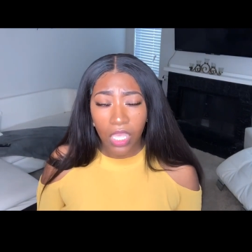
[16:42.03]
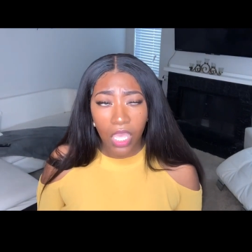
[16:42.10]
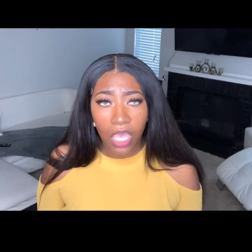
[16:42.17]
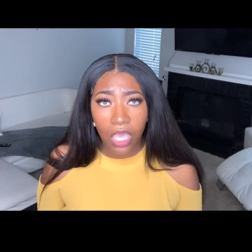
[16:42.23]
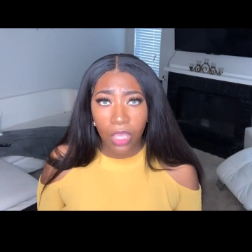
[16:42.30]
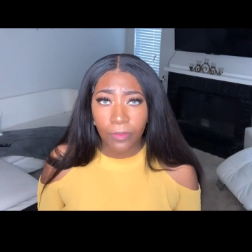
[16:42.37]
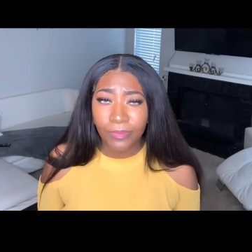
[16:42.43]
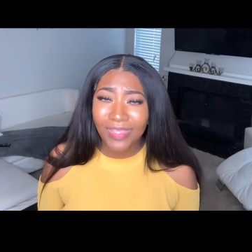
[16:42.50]

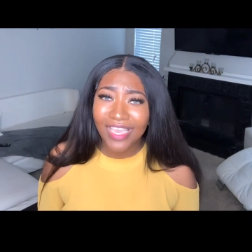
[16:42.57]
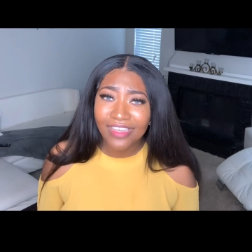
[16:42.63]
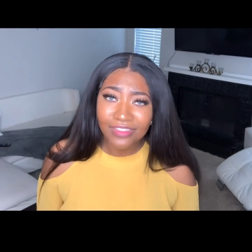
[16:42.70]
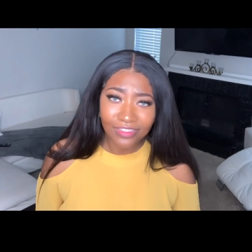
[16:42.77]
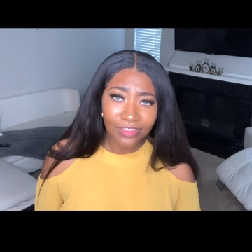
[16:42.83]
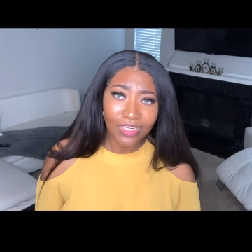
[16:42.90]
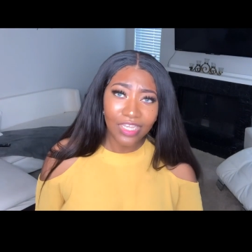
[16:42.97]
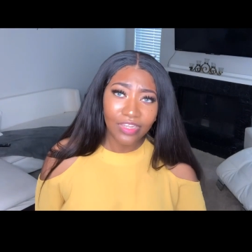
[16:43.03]

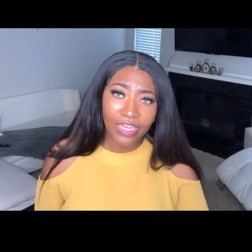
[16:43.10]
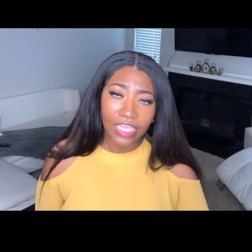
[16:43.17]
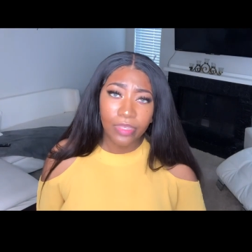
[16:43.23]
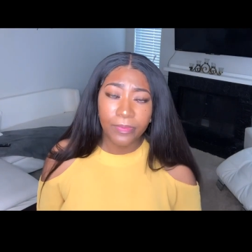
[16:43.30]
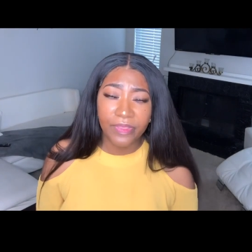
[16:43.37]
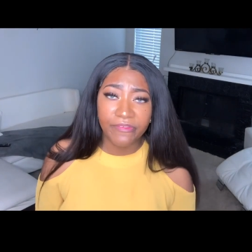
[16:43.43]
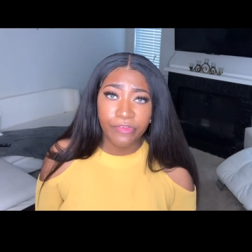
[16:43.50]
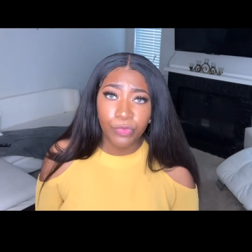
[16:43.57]
and you know, to
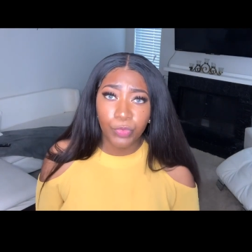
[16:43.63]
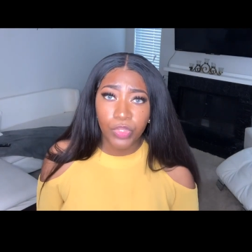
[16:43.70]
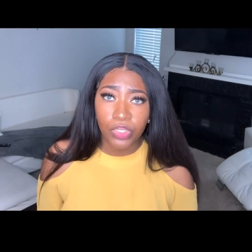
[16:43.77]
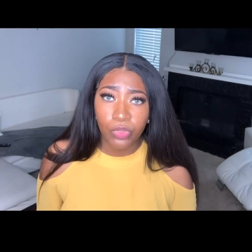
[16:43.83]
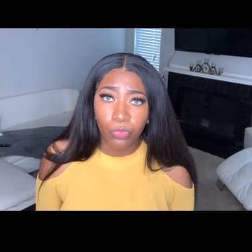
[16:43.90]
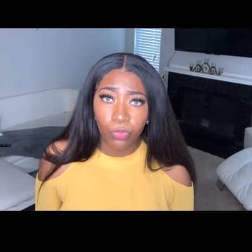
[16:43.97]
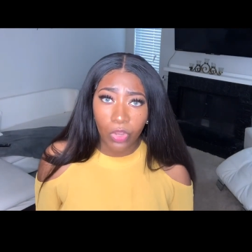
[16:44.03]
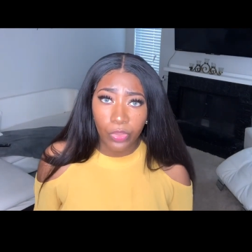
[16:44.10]
help
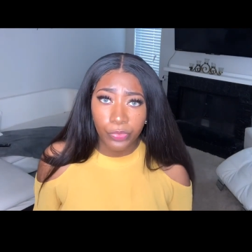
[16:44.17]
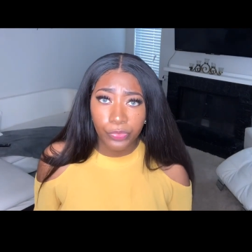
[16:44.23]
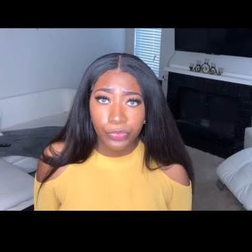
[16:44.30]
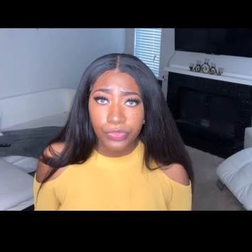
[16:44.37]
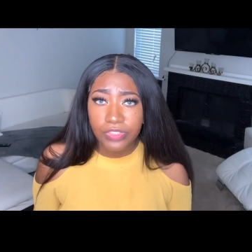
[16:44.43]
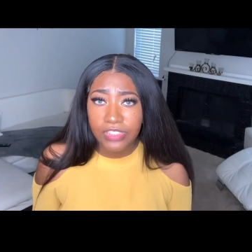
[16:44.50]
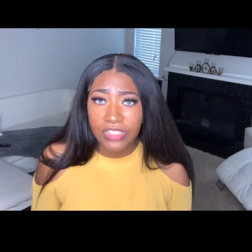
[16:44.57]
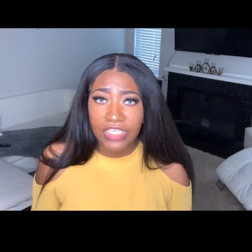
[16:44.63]
everyone grow,
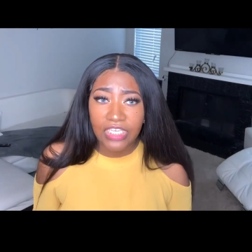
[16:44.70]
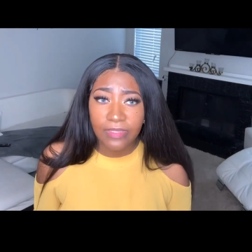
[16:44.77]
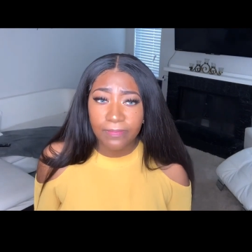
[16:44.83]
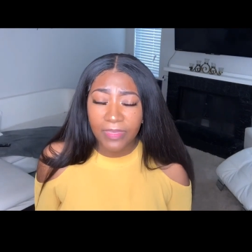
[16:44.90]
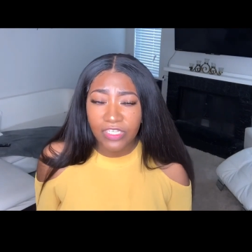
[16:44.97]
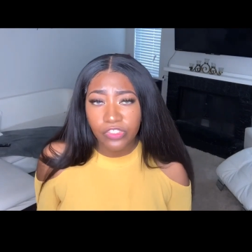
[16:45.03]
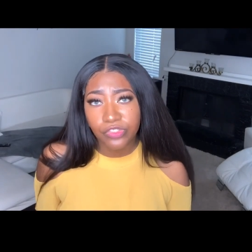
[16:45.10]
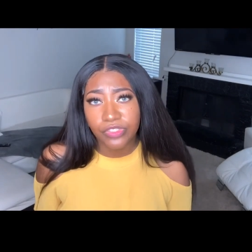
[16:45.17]
to
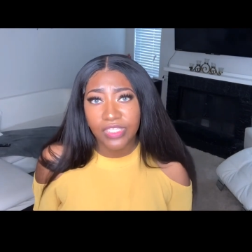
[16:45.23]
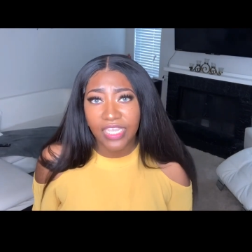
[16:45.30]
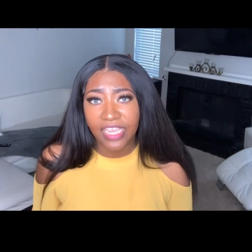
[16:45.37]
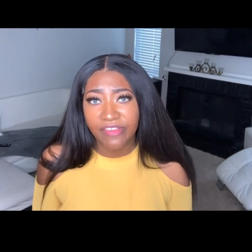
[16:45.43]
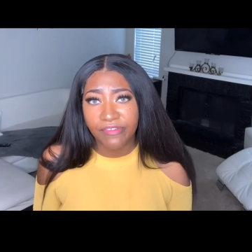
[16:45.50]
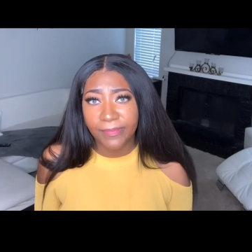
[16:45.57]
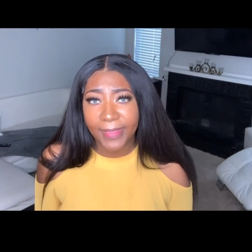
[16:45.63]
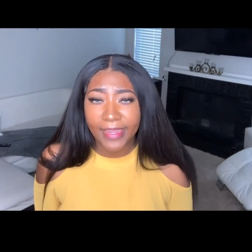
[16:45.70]
make sure that
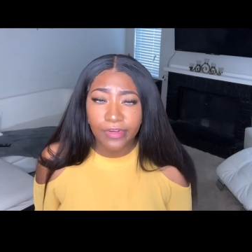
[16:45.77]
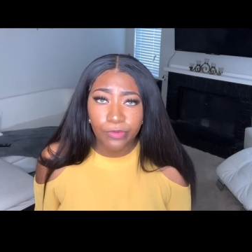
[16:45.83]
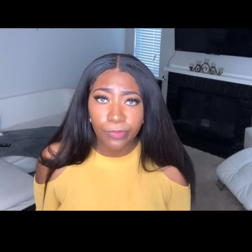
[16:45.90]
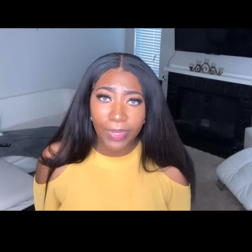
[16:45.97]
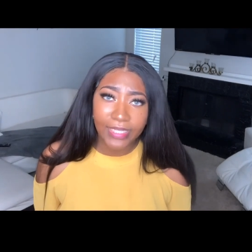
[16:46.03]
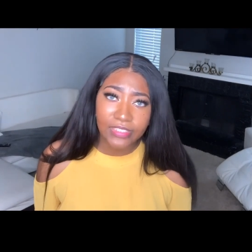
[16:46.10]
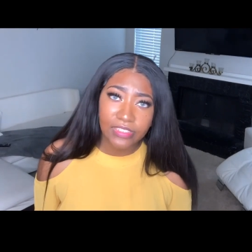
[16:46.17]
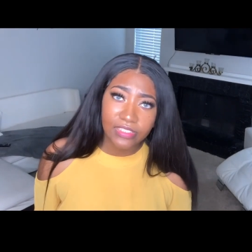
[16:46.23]
everybody who
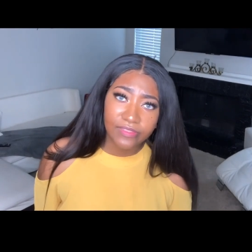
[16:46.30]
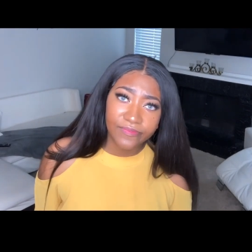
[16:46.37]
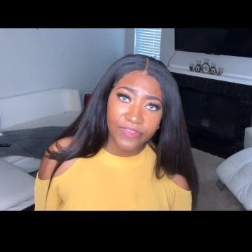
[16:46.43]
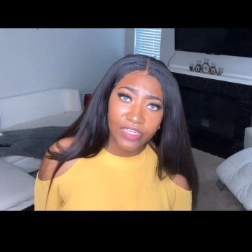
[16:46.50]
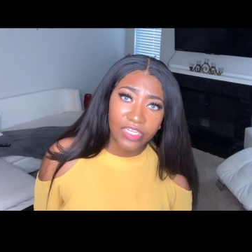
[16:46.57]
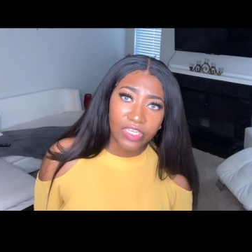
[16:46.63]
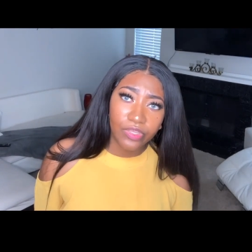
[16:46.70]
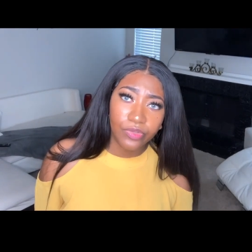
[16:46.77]
watches the
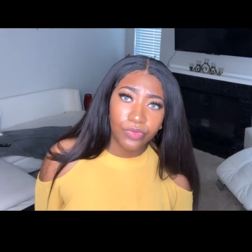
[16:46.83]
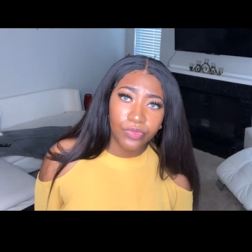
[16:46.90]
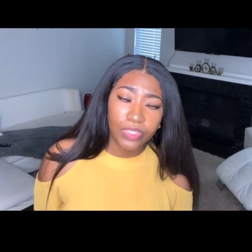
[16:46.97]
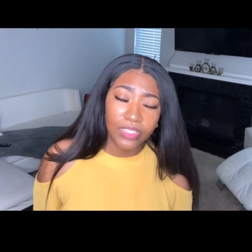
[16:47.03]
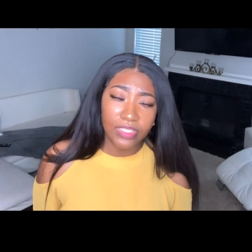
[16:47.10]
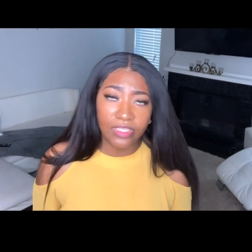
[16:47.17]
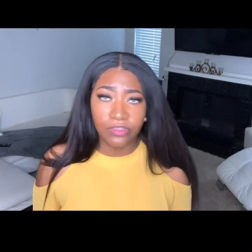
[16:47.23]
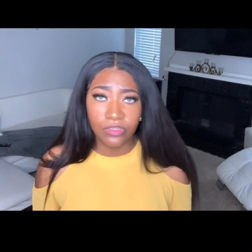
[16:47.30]
video,
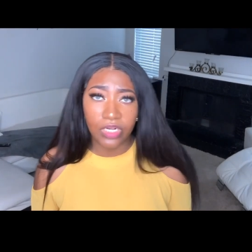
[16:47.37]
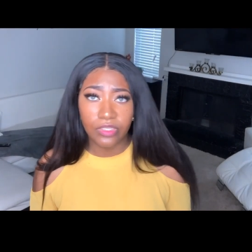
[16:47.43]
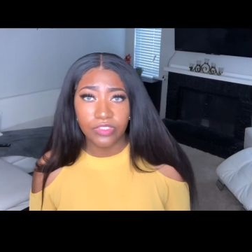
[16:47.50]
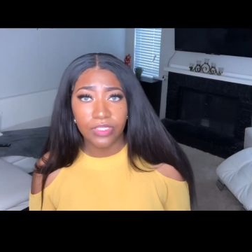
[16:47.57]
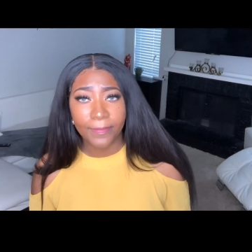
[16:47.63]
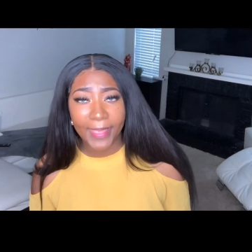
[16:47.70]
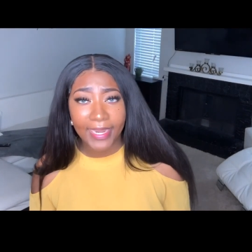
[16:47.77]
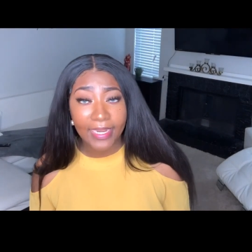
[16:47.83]
you know,
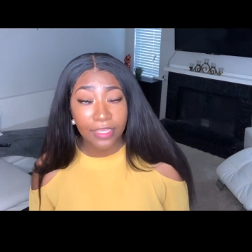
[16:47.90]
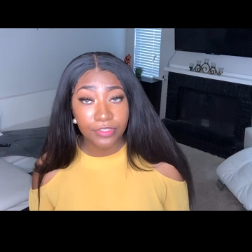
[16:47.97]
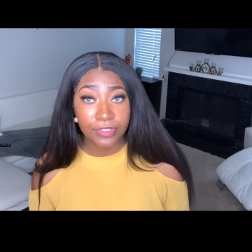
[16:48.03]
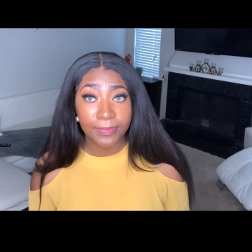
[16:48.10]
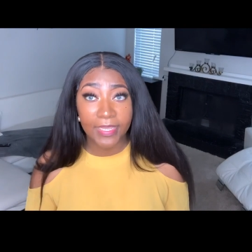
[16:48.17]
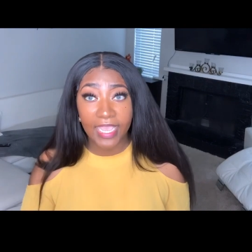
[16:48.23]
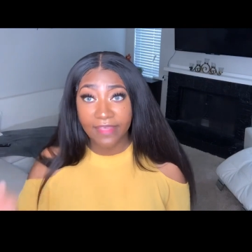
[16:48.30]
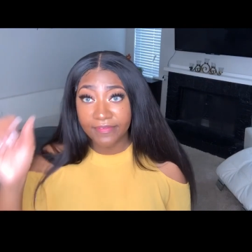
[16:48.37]
somebody else
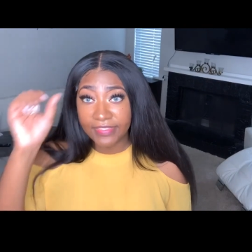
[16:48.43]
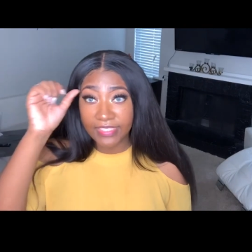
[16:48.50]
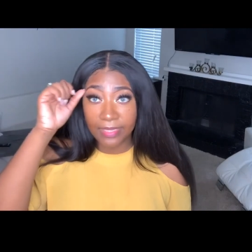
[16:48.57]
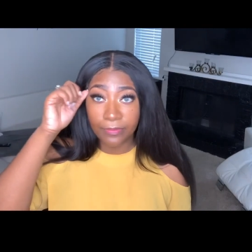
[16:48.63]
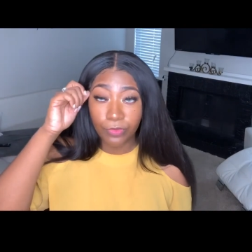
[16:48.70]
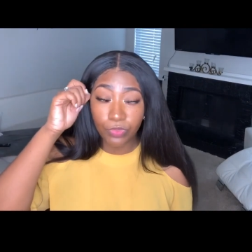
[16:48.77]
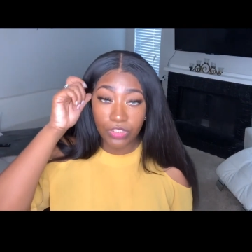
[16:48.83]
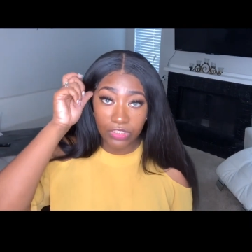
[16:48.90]
may have the
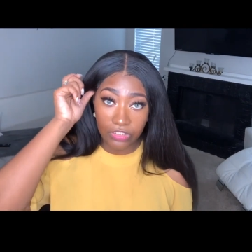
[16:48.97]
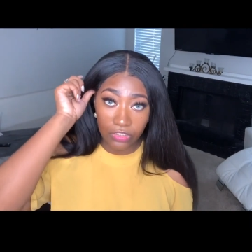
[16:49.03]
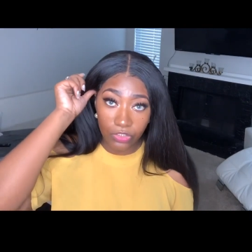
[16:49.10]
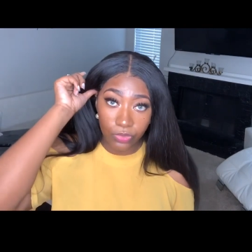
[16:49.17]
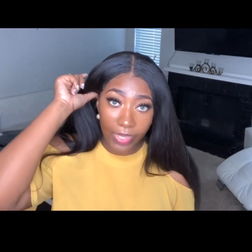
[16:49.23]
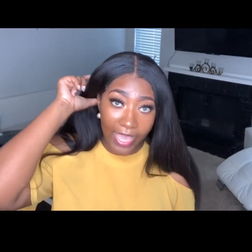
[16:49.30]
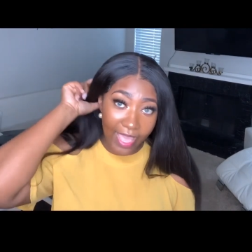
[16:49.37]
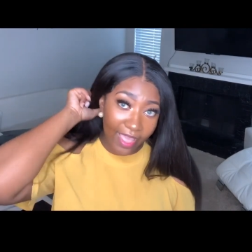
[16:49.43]
same question
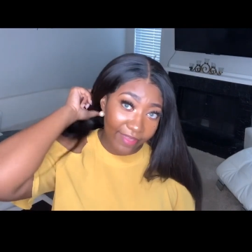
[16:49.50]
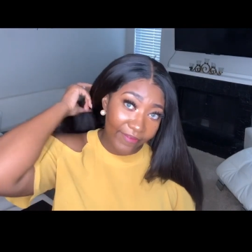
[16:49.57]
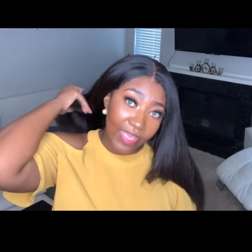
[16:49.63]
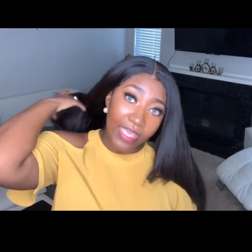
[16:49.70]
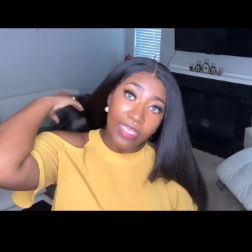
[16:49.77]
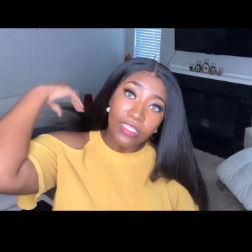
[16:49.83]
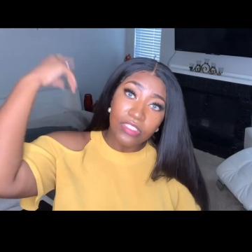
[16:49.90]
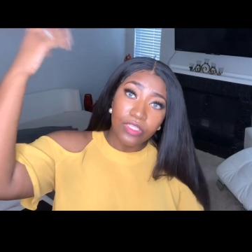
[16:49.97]
you have,
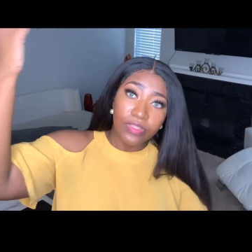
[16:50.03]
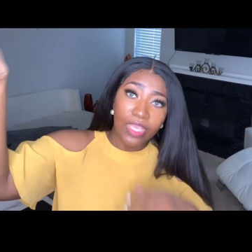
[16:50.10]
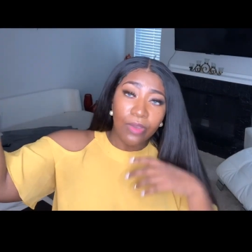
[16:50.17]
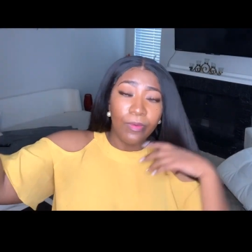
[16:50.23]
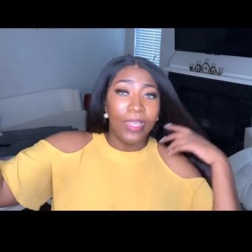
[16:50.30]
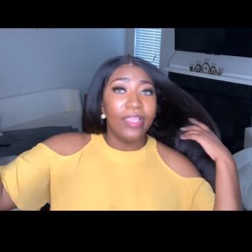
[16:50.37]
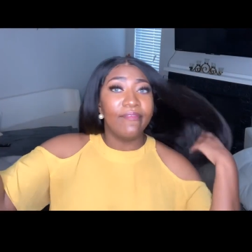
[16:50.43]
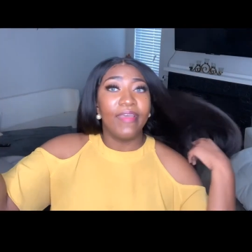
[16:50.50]
so
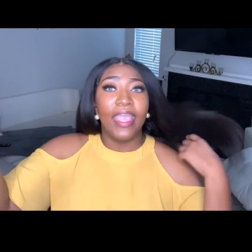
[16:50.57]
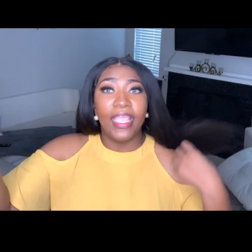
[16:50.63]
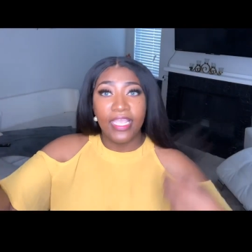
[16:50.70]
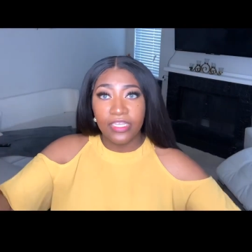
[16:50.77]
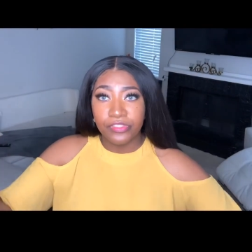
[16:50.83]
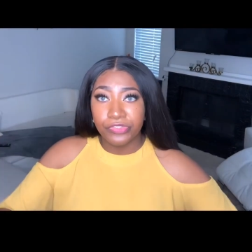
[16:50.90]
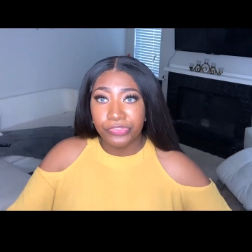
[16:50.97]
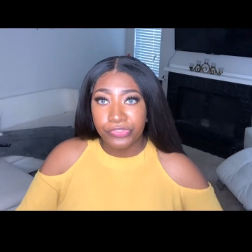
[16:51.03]
that way if I
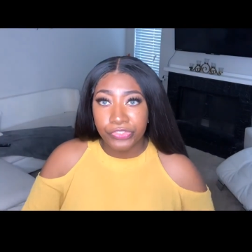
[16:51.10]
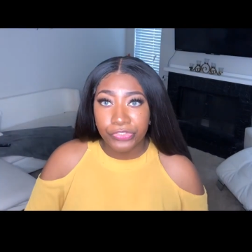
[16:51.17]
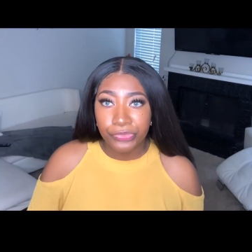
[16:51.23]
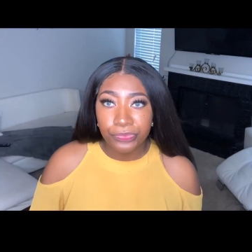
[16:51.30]
answer you,